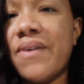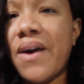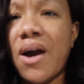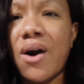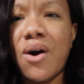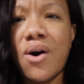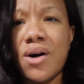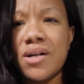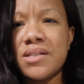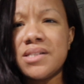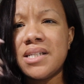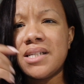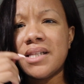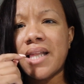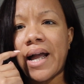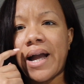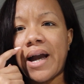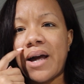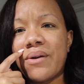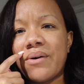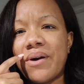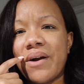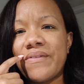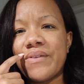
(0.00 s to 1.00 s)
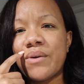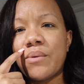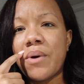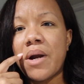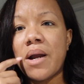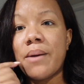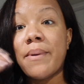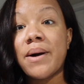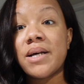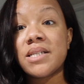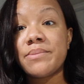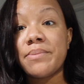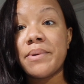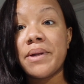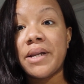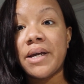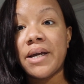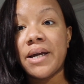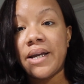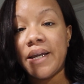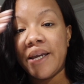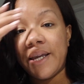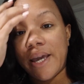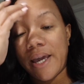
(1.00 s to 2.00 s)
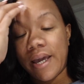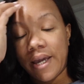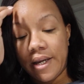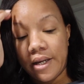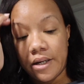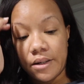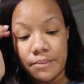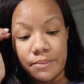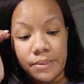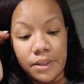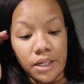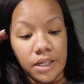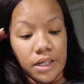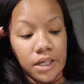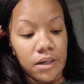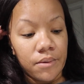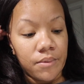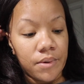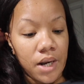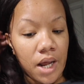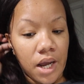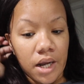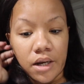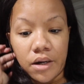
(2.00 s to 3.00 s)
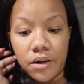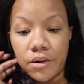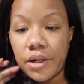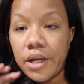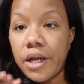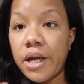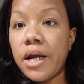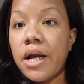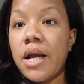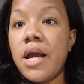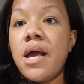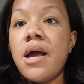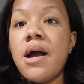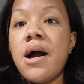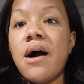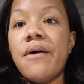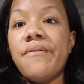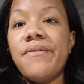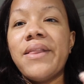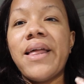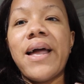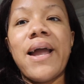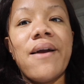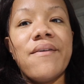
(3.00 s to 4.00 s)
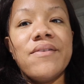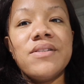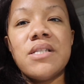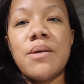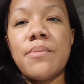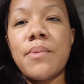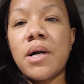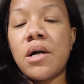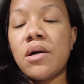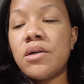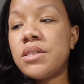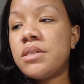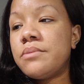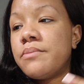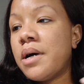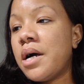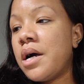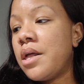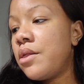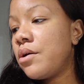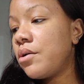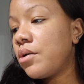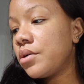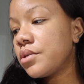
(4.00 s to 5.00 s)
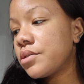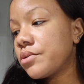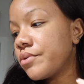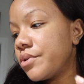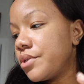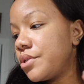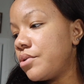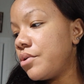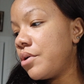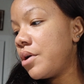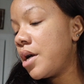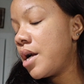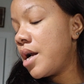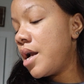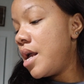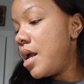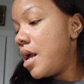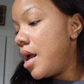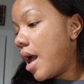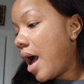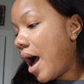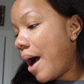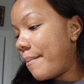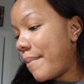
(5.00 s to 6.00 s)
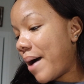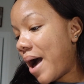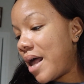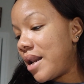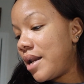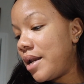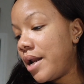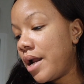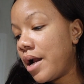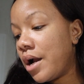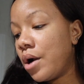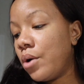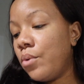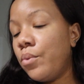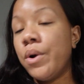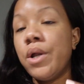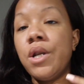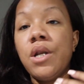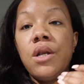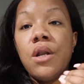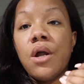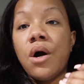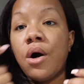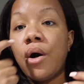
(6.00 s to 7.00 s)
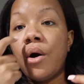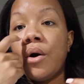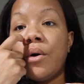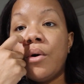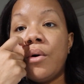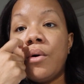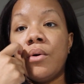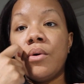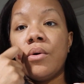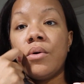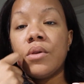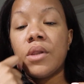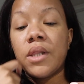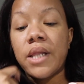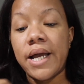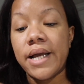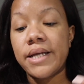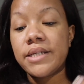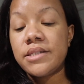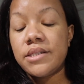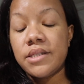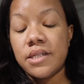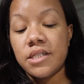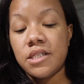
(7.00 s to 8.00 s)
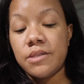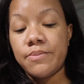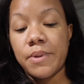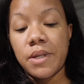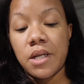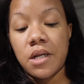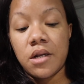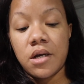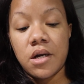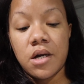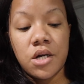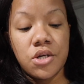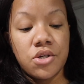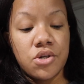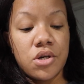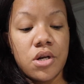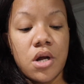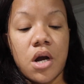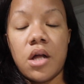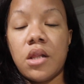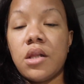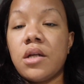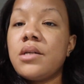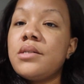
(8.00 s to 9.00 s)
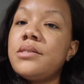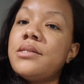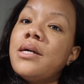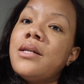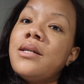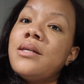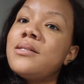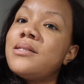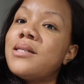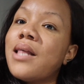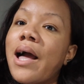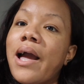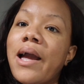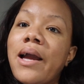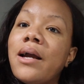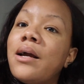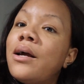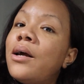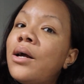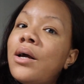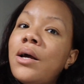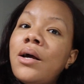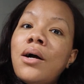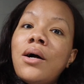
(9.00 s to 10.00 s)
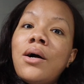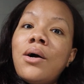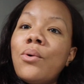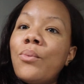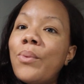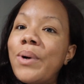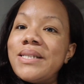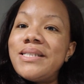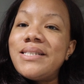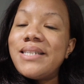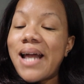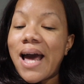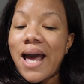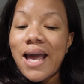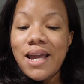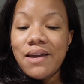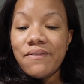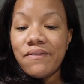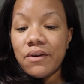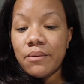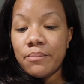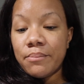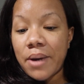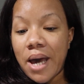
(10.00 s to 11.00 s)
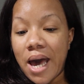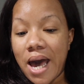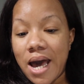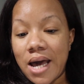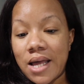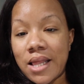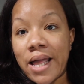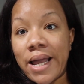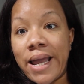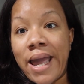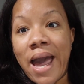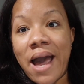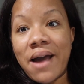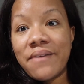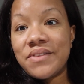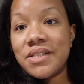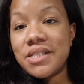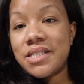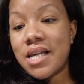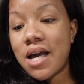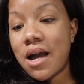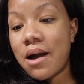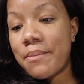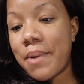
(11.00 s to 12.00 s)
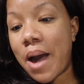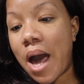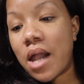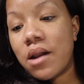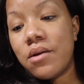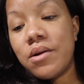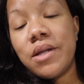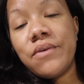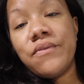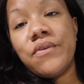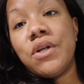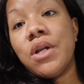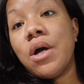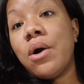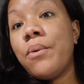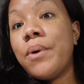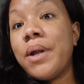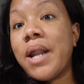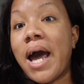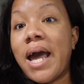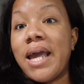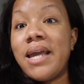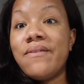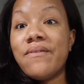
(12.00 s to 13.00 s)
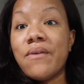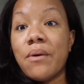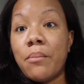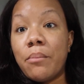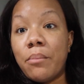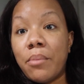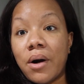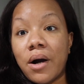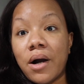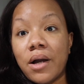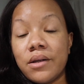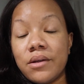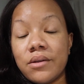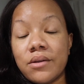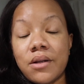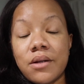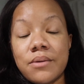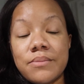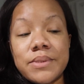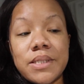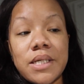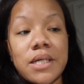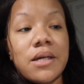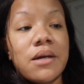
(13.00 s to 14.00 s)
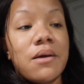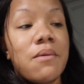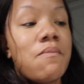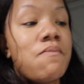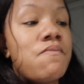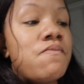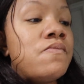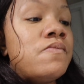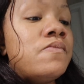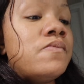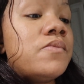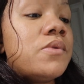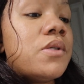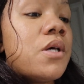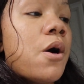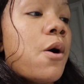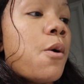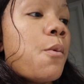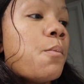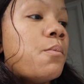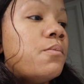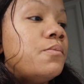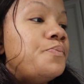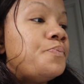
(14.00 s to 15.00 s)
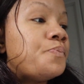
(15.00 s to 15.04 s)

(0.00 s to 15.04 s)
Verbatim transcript: at Aldi. Like, I don't have to worry about spending a gang of money when I go there. I feel like every time I go to my other grocery store, I'm out of there with no less than spending $100. And it's like, what did I even buy? Like, half the time, I don't even know what I even bought. You know what I'm saying? So